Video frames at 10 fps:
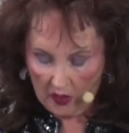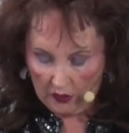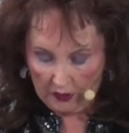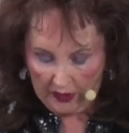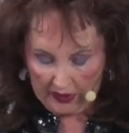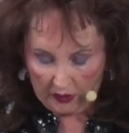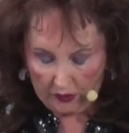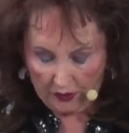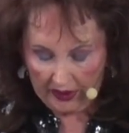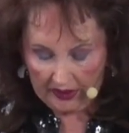When we
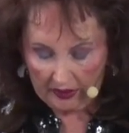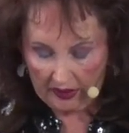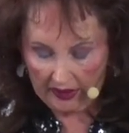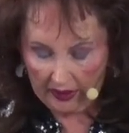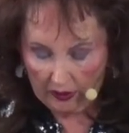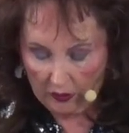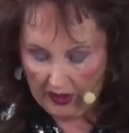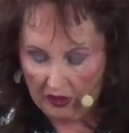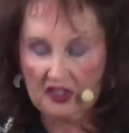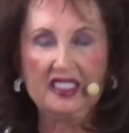decree and declare,
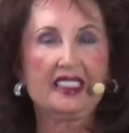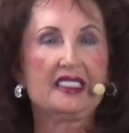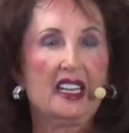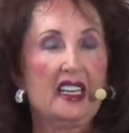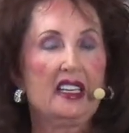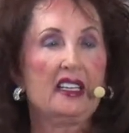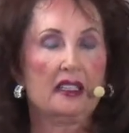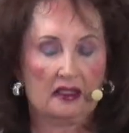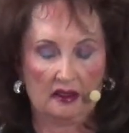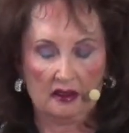we are dictating